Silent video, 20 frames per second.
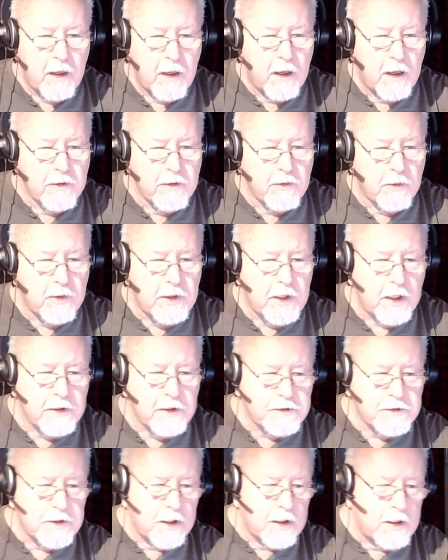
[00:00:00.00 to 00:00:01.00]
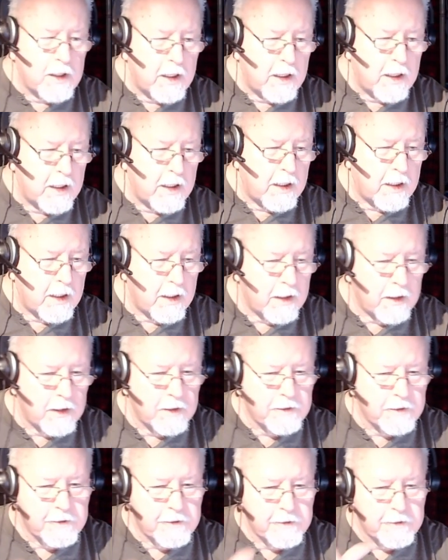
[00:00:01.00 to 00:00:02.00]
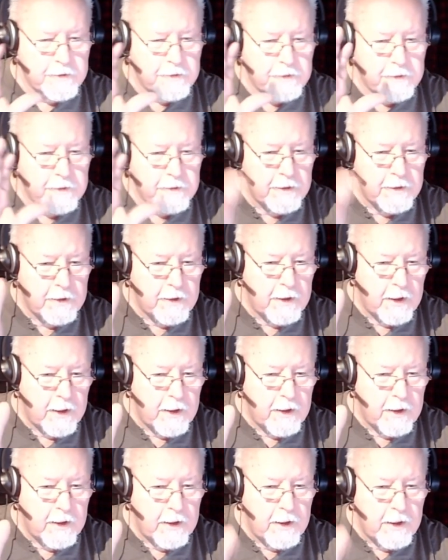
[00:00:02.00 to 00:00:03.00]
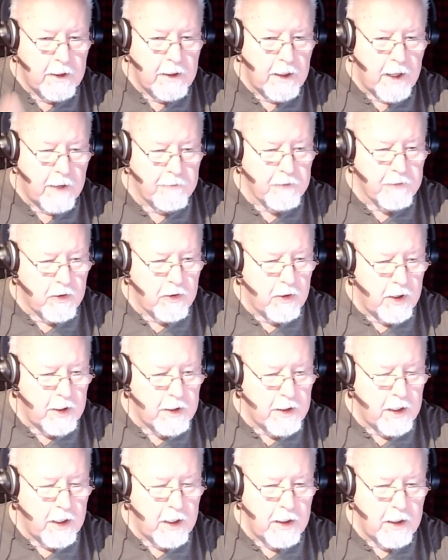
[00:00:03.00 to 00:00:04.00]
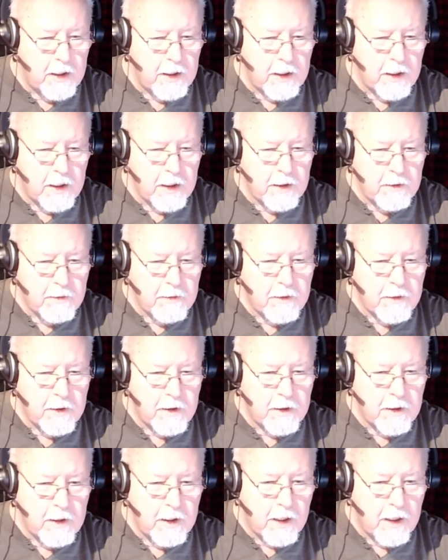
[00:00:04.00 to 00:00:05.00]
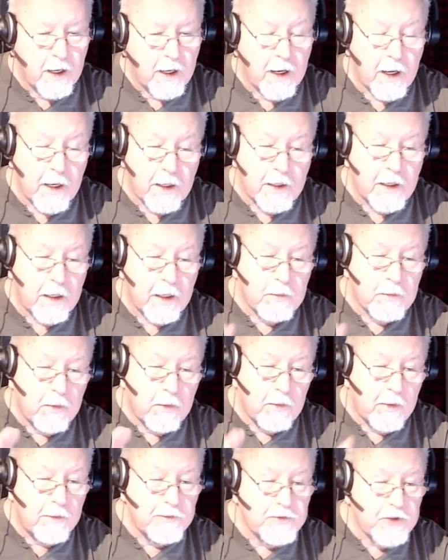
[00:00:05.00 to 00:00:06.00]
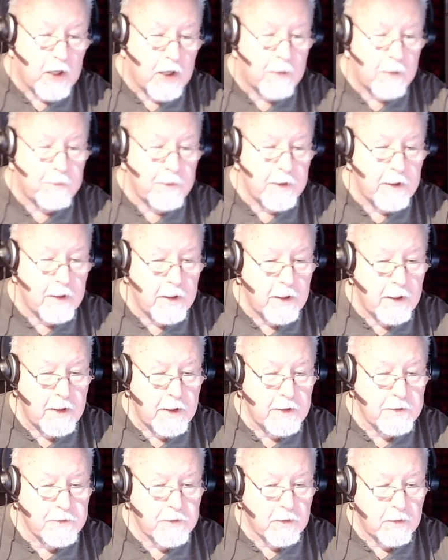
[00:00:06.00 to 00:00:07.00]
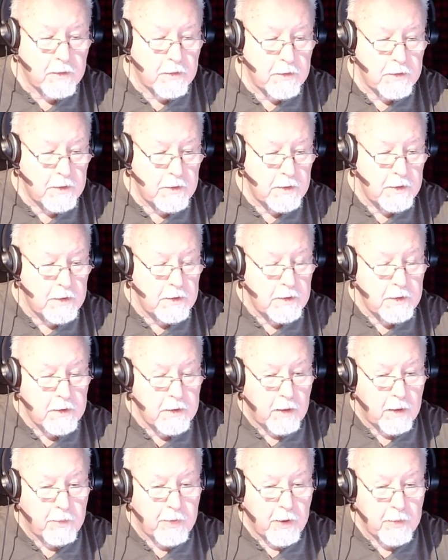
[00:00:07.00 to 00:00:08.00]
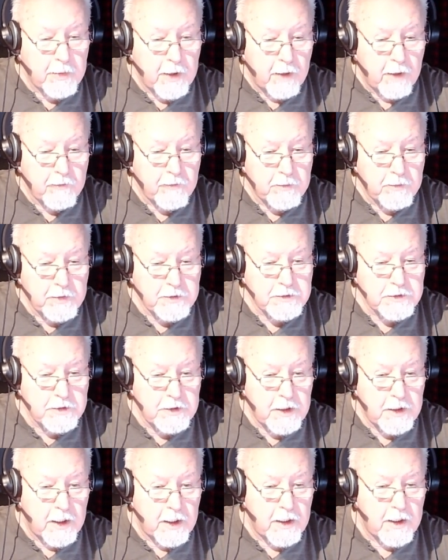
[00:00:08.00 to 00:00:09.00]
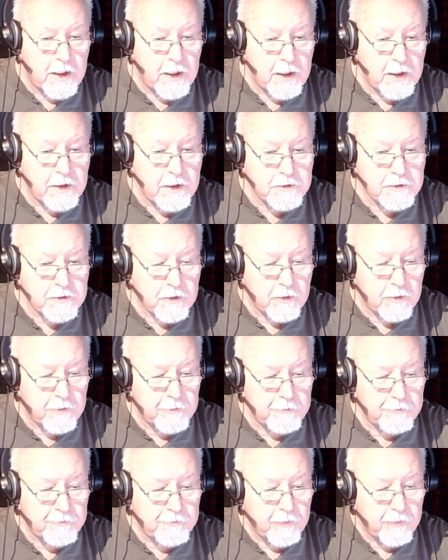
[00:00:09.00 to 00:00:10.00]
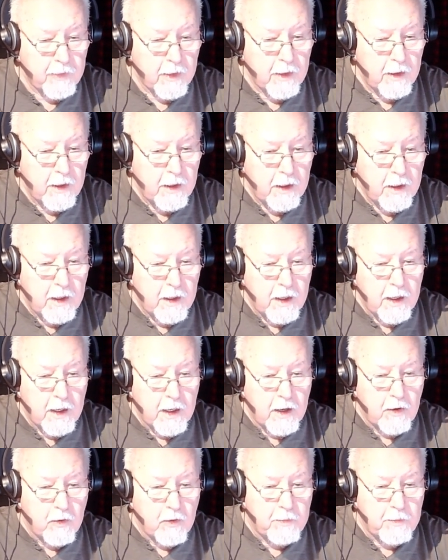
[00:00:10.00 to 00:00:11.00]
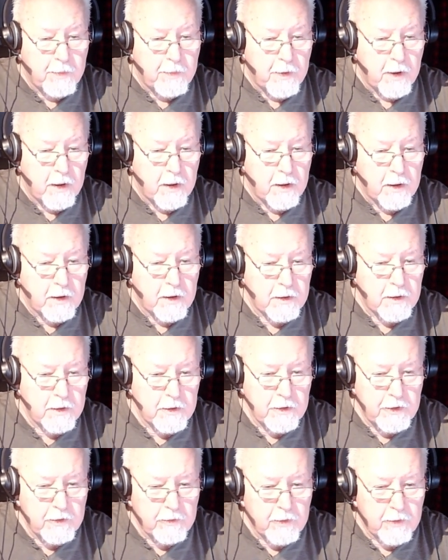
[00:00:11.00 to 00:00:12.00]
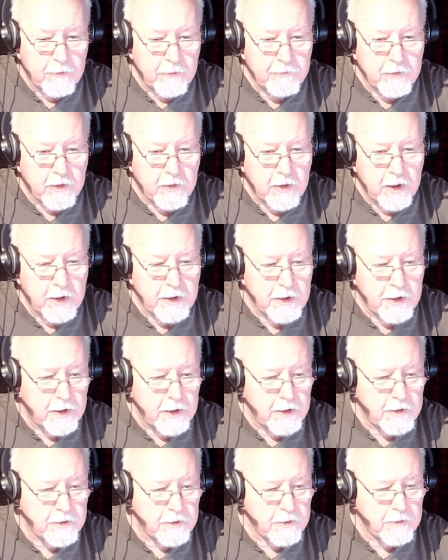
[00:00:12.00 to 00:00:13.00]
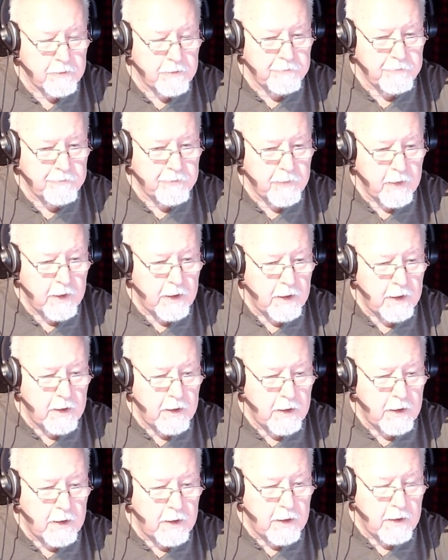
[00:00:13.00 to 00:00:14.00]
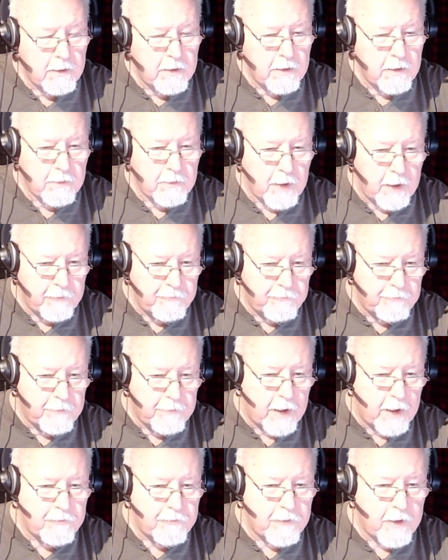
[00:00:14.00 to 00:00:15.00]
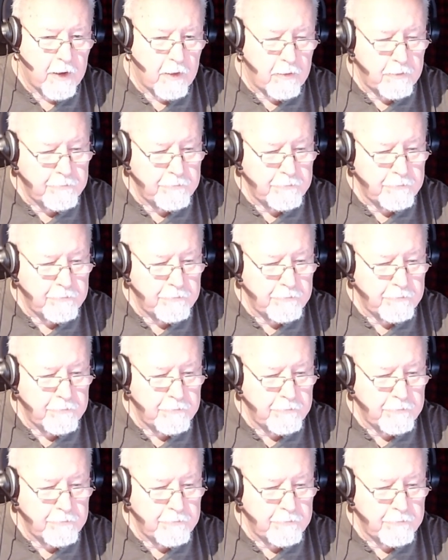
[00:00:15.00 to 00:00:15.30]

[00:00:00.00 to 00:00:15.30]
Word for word: So, with that said, let's have a great day. And I got to take my wife shopping today, so I'll probably have a busy day today. So, and I hope uh, you have a great day too. Bye, bye for now.